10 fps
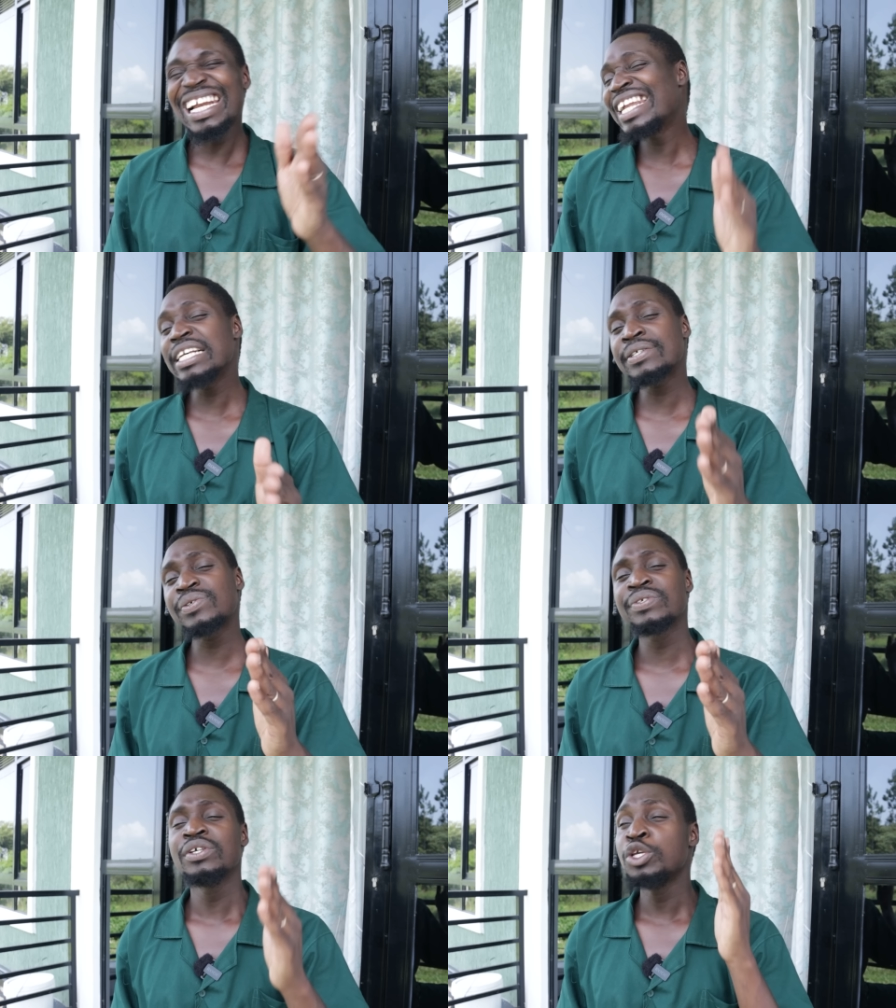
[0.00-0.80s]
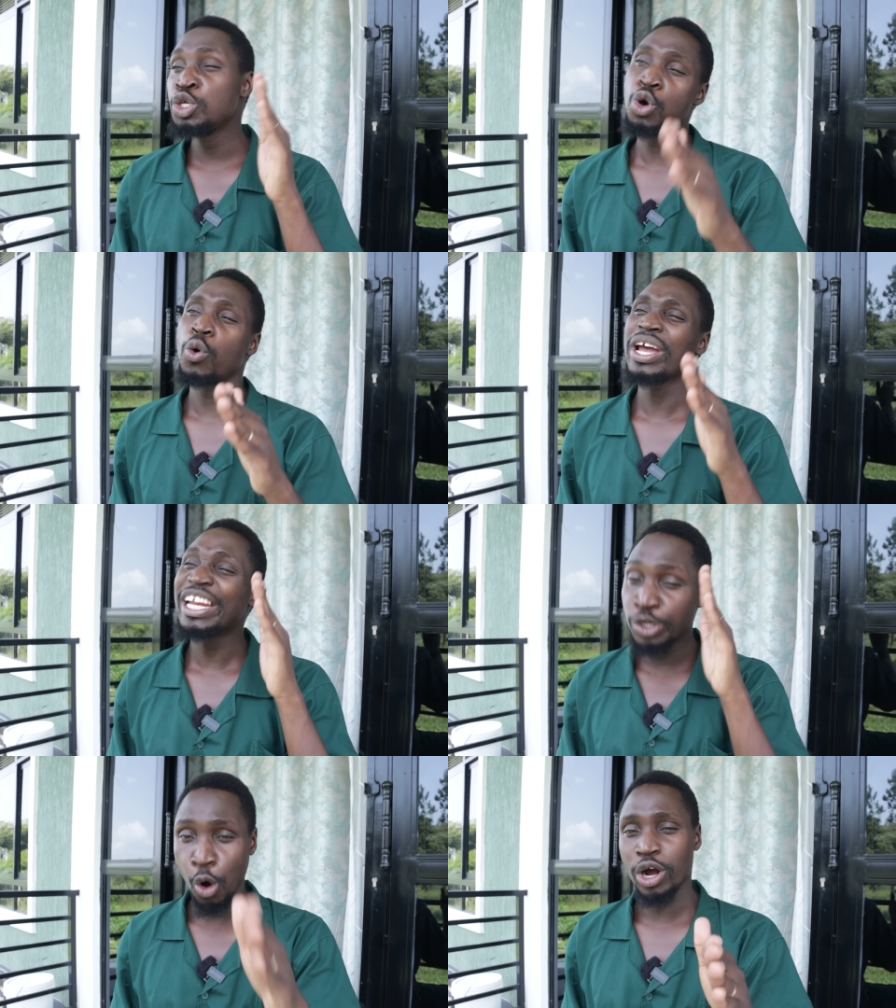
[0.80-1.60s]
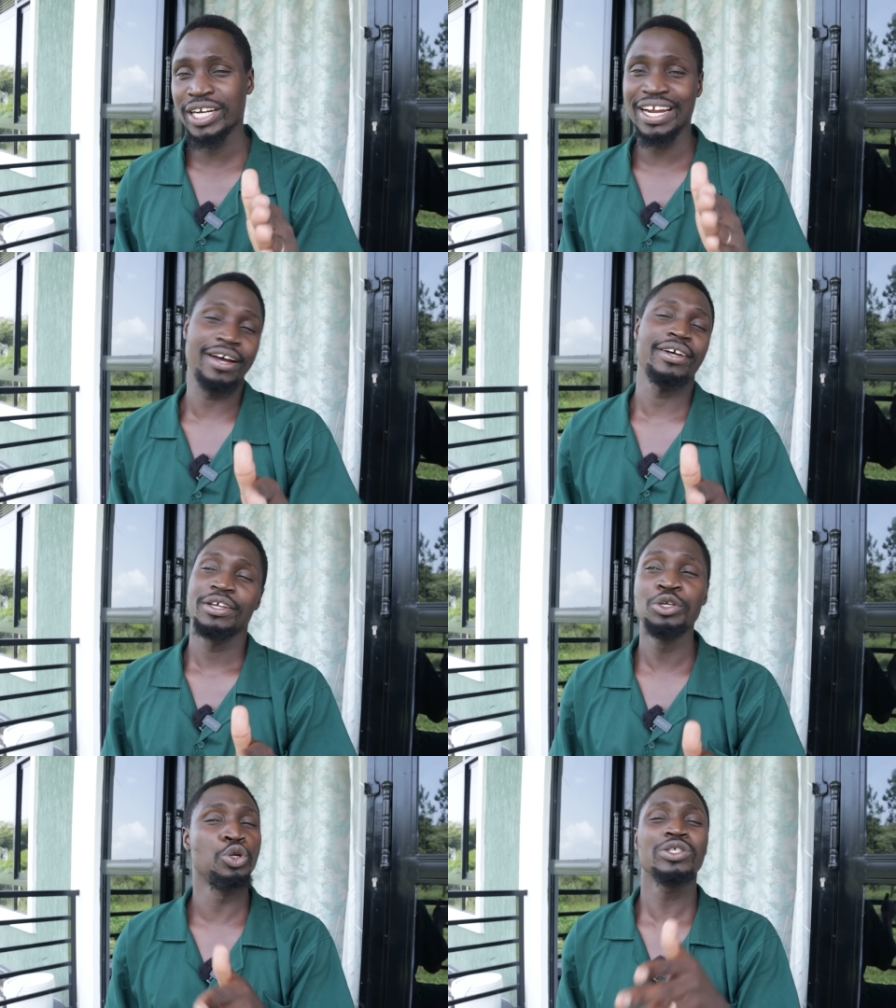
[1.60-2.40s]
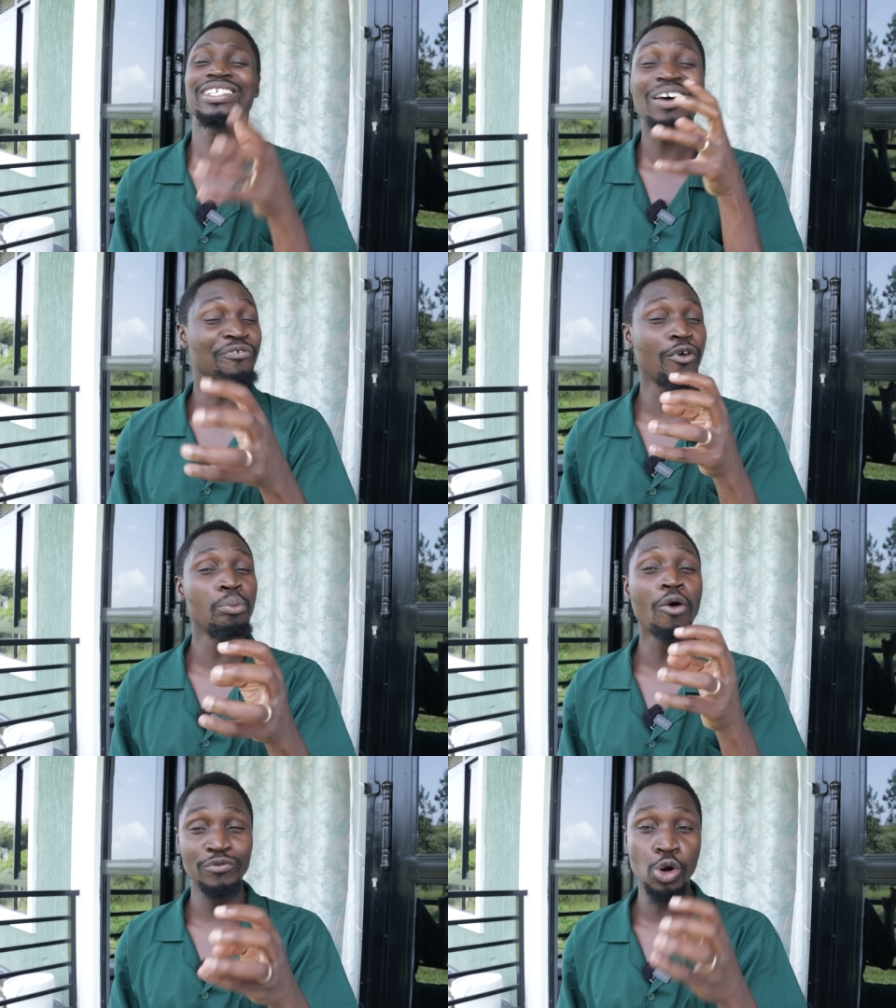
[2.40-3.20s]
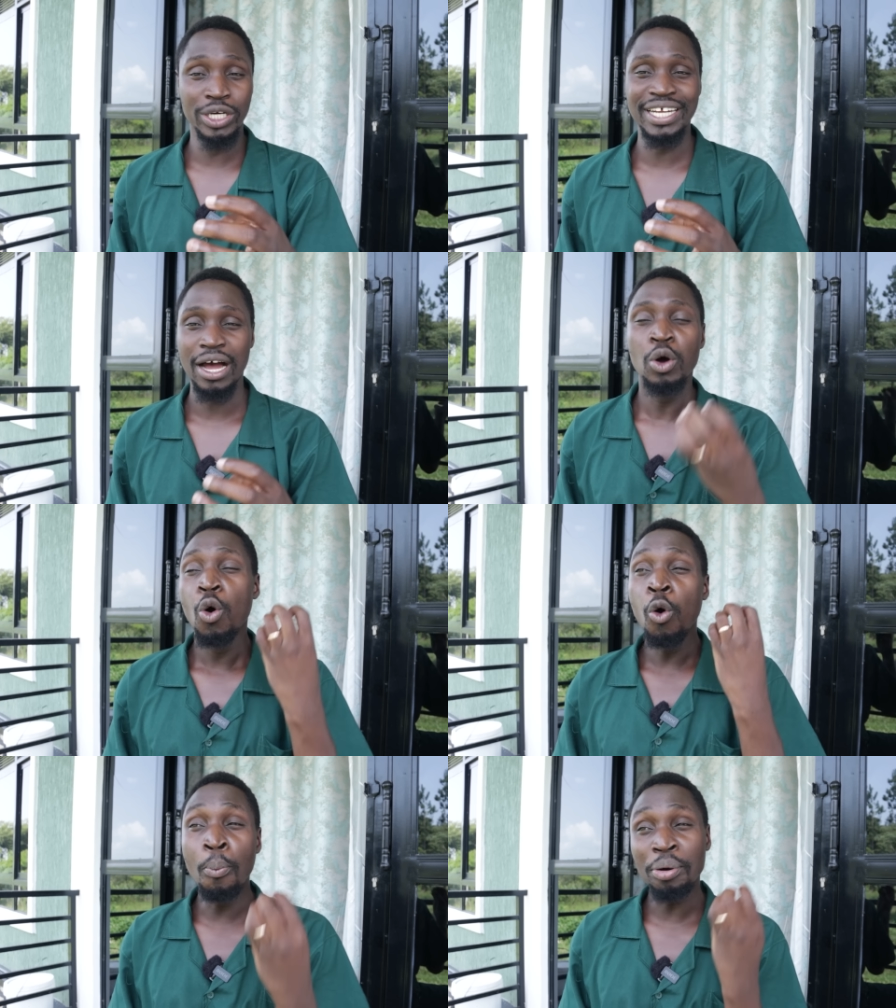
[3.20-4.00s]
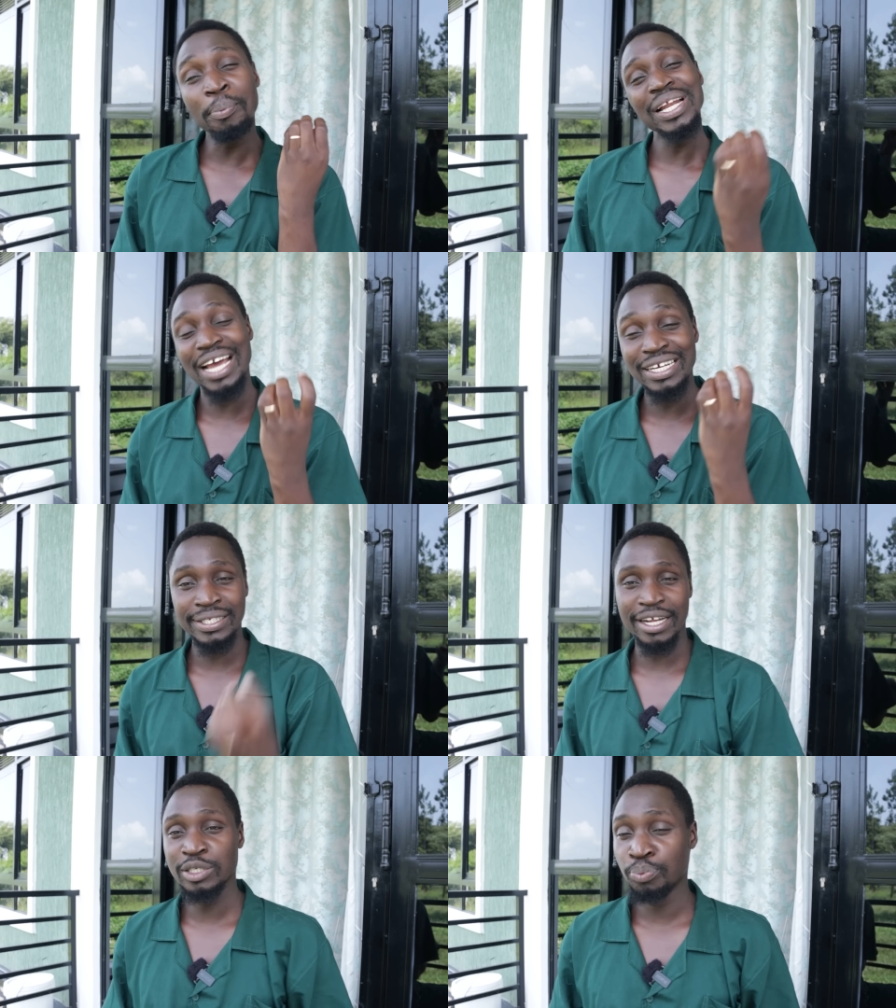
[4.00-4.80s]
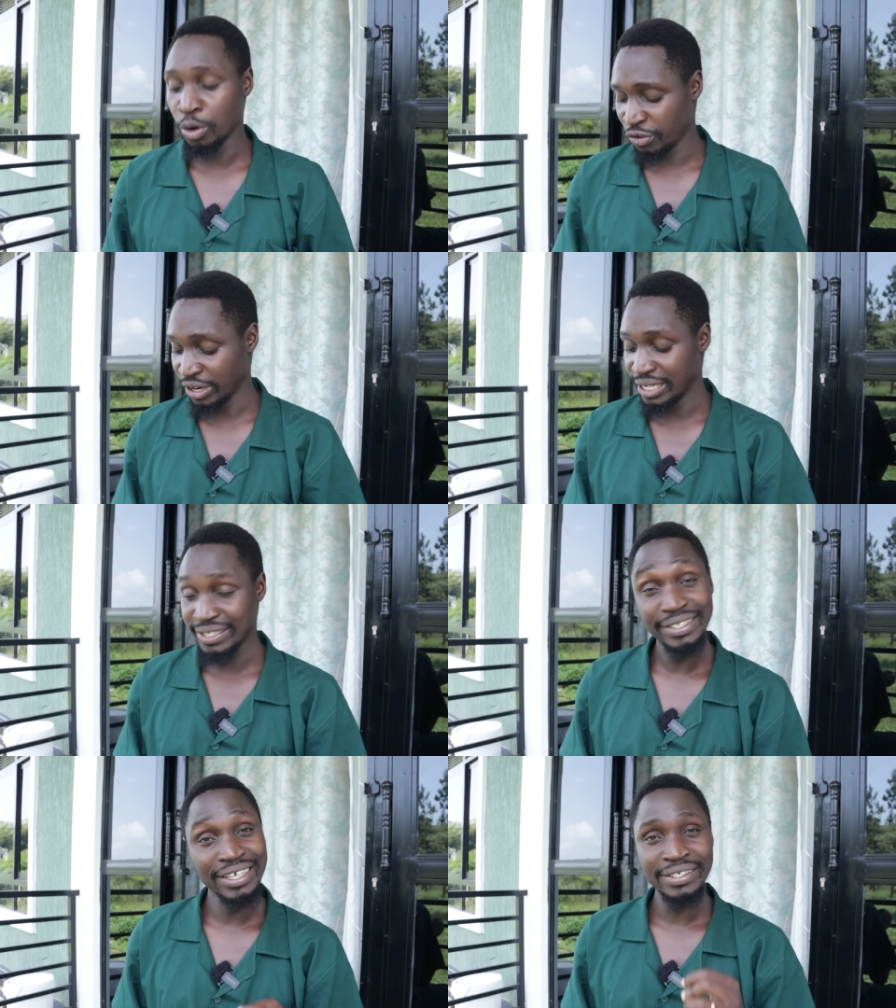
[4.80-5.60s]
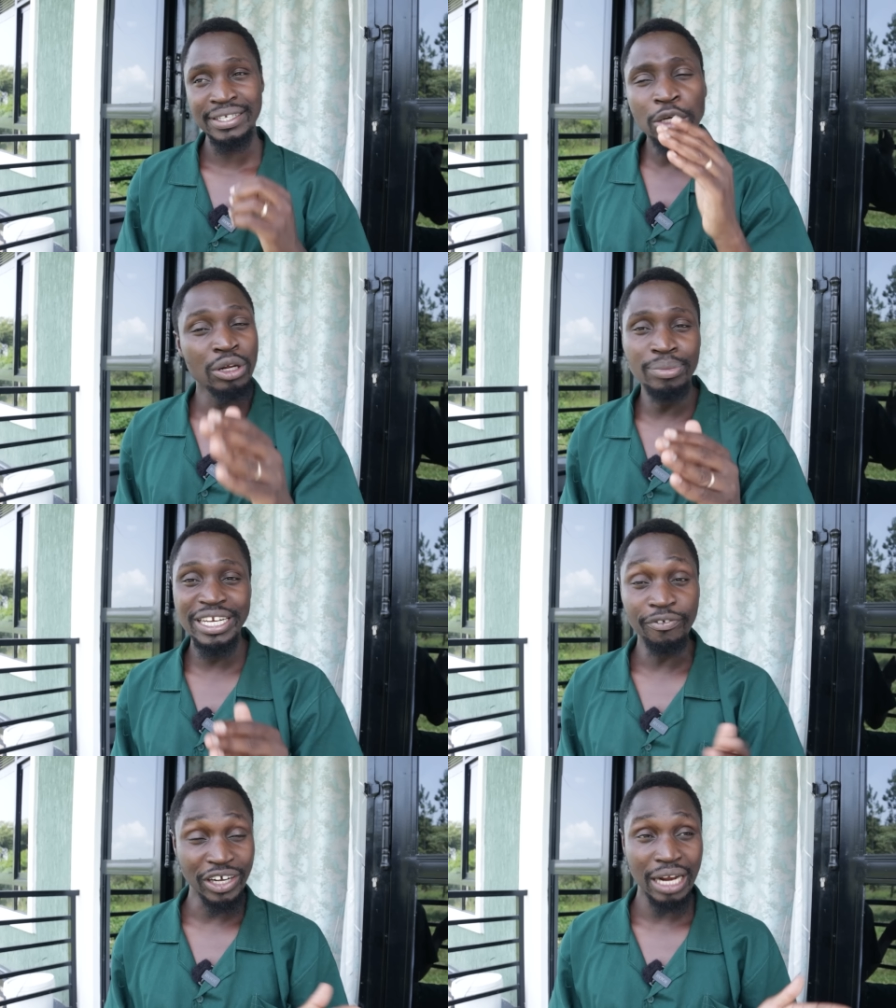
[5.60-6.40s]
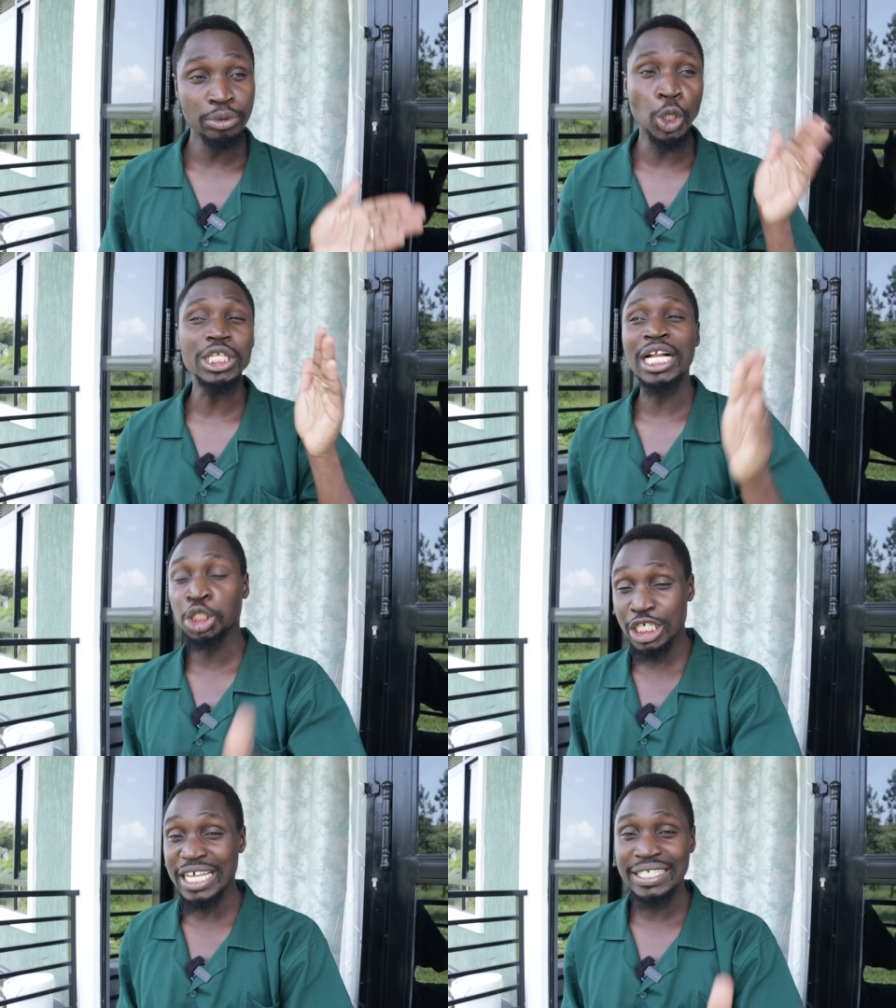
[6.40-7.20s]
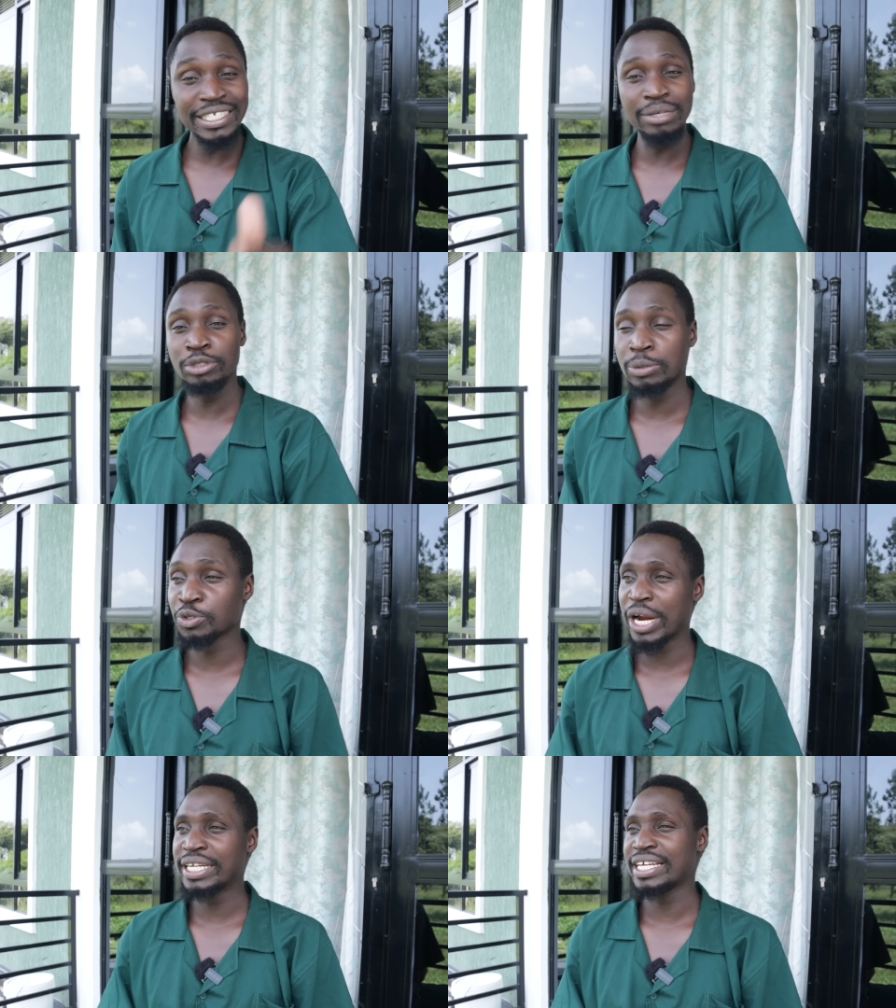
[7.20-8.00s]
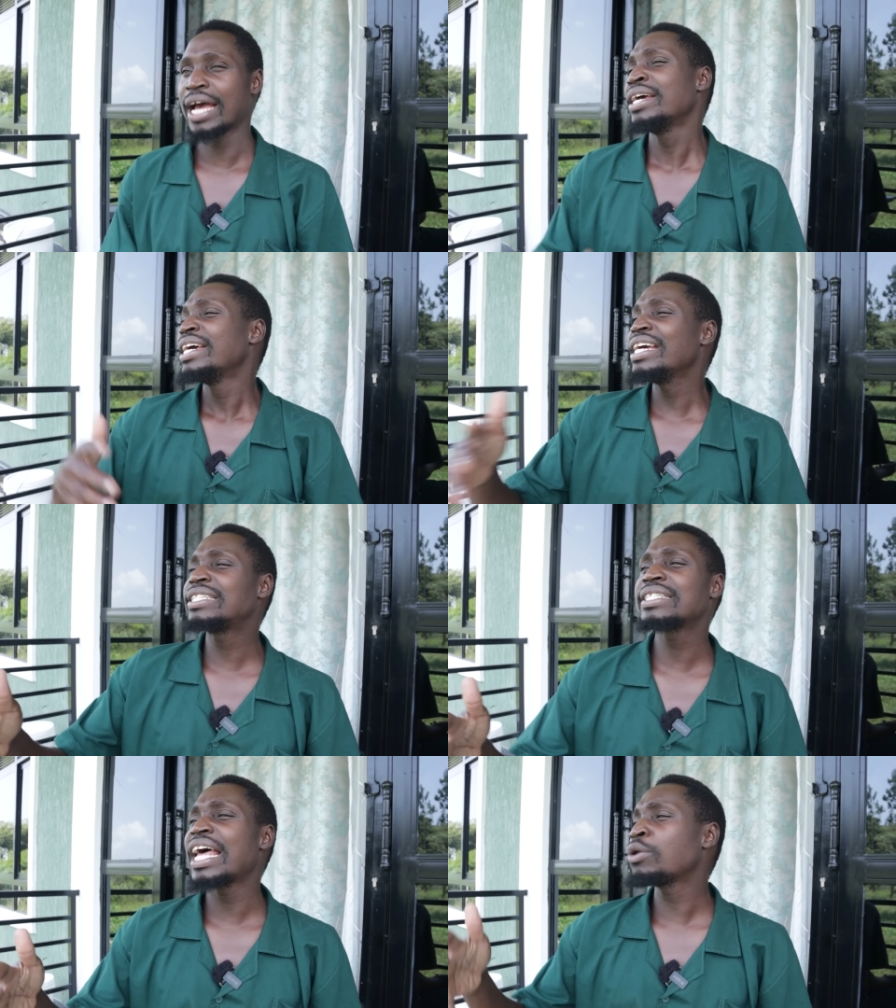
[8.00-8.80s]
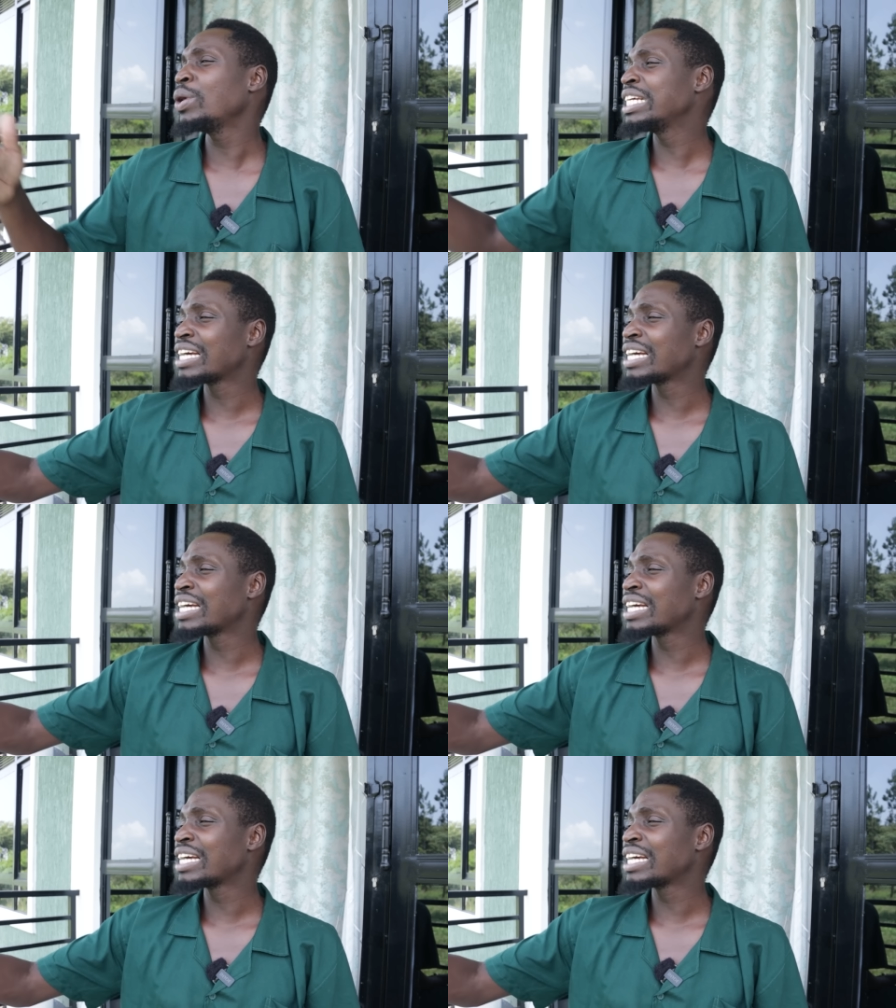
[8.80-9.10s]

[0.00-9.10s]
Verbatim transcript: unless you're a doctor, you know, some form of doctor who properly understands poultry diseases, it will be difficult, because I'll share the symptoms right here. It's like when